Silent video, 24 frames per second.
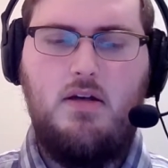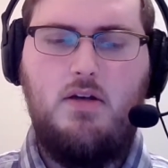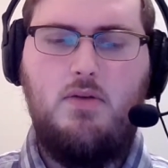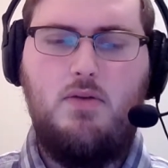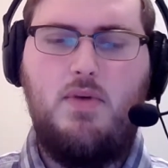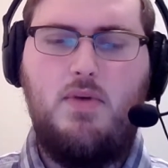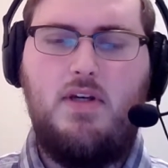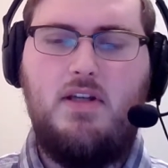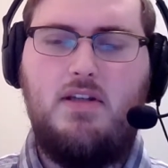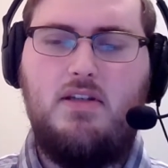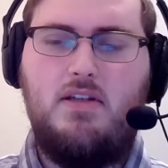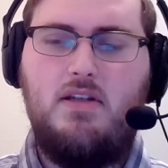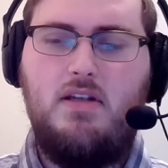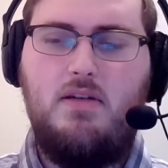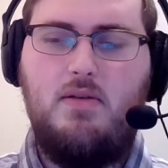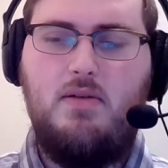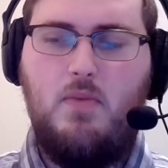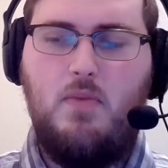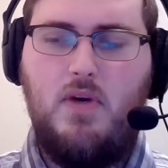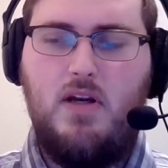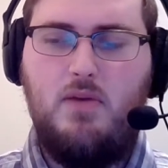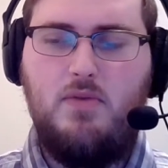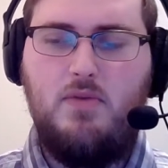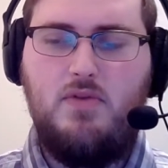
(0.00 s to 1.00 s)
We can see
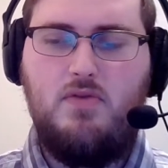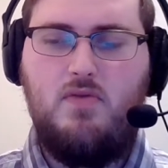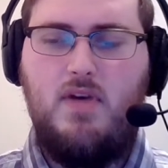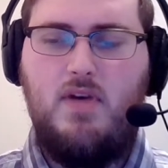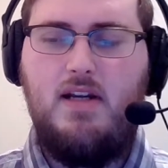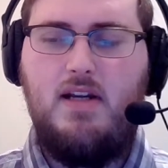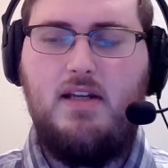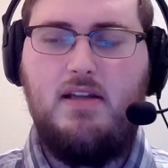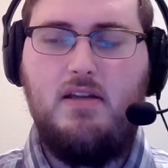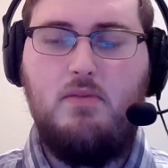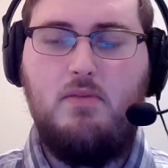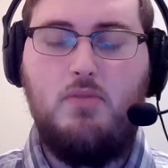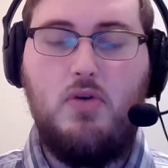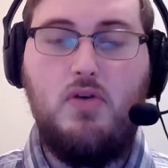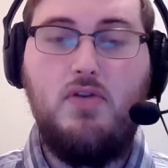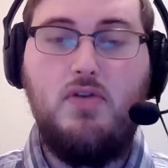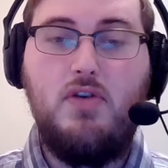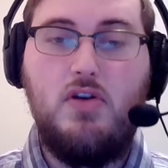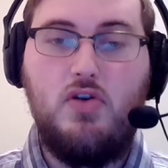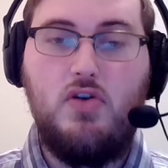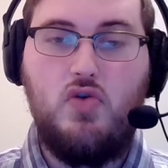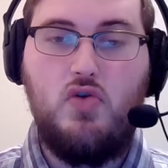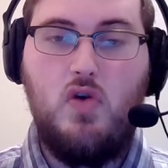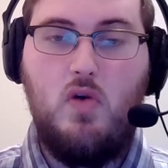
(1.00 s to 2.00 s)
when he was writing in the
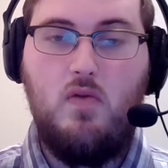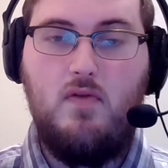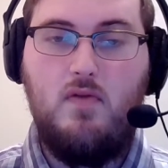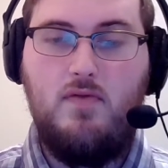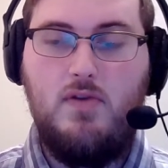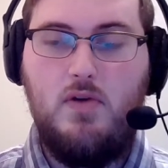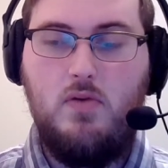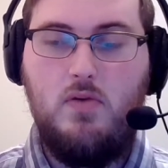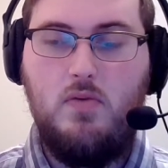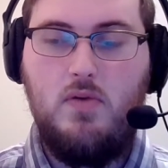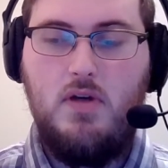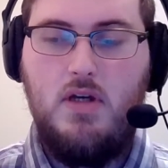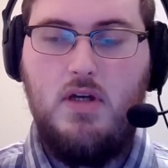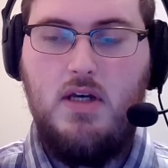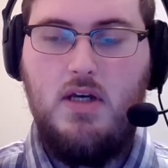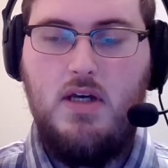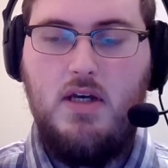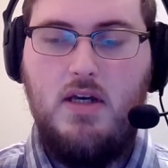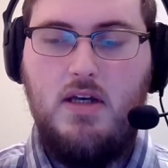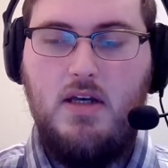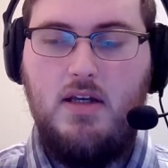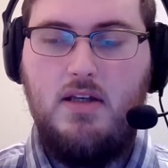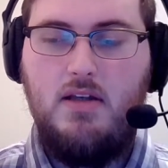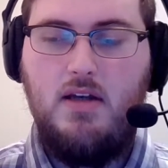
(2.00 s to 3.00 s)
Birth Control Review,
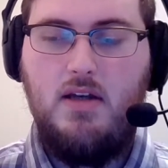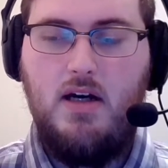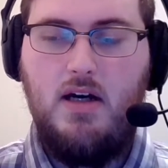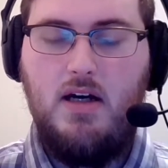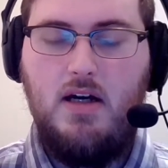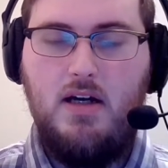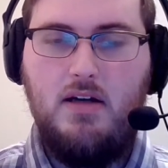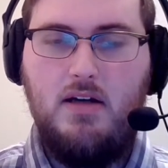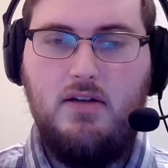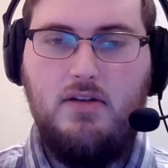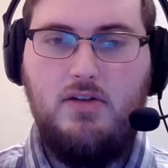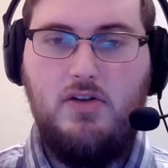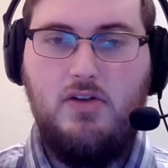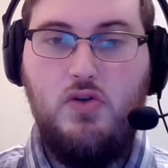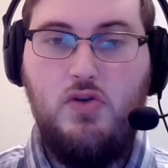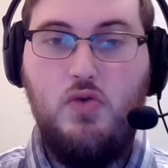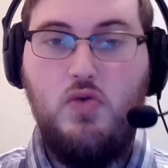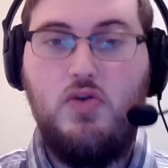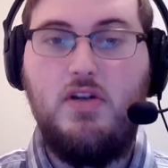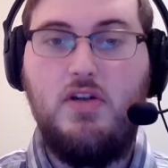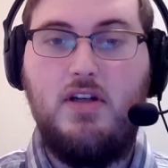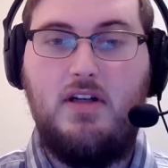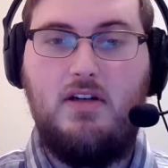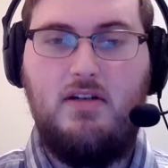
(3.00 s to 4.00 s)
uh,
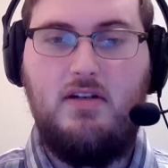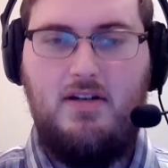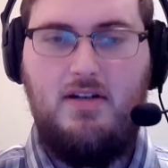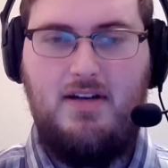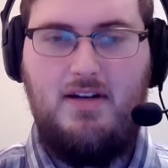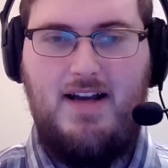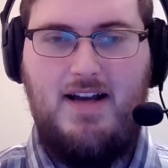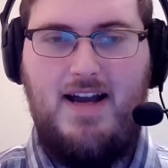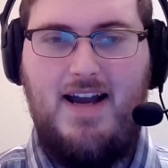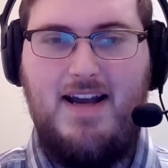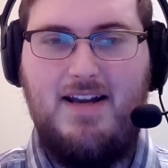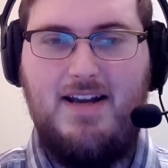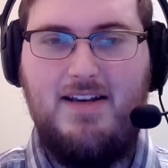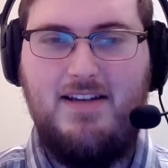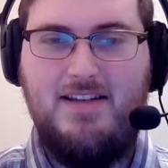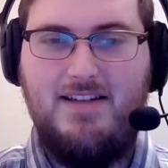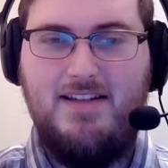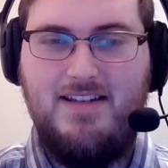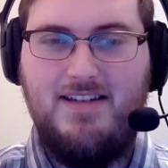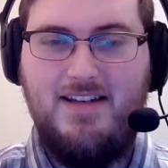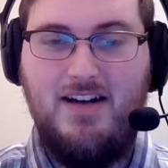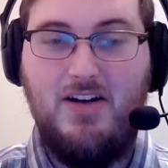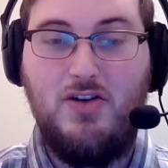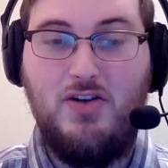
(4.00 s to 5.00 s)
using and
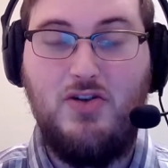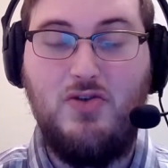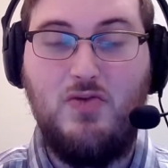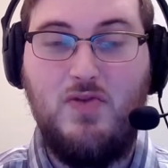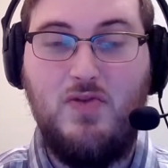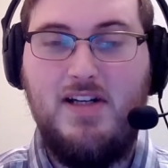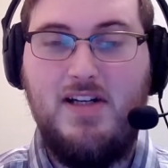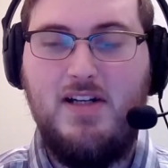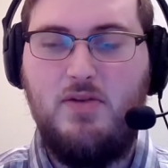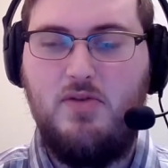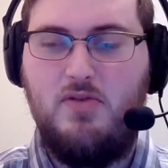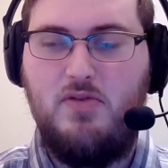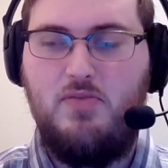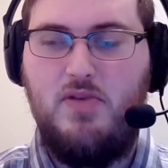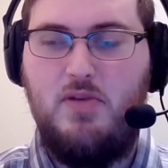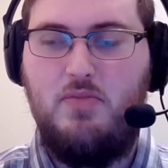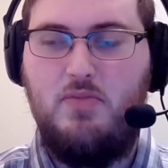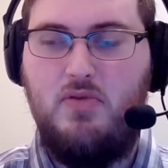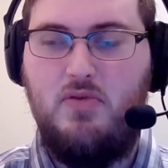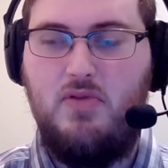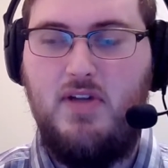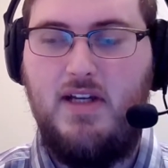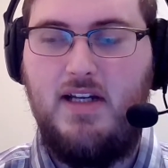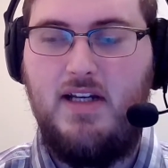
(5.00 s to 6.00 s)
agreeing with
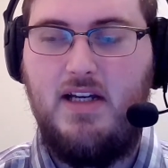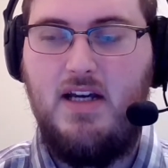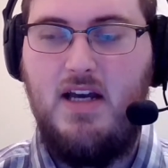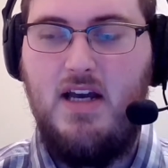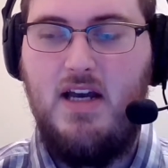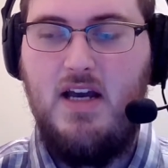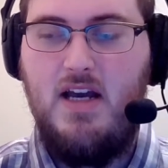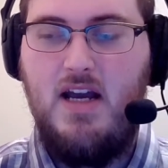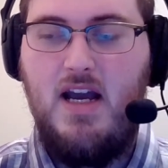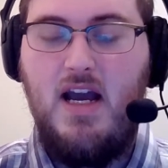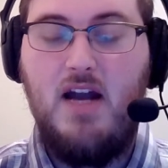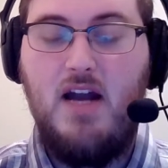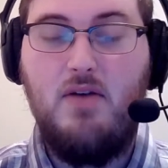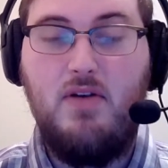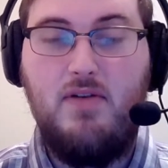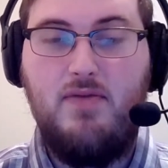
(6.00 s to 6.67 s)
people like Henry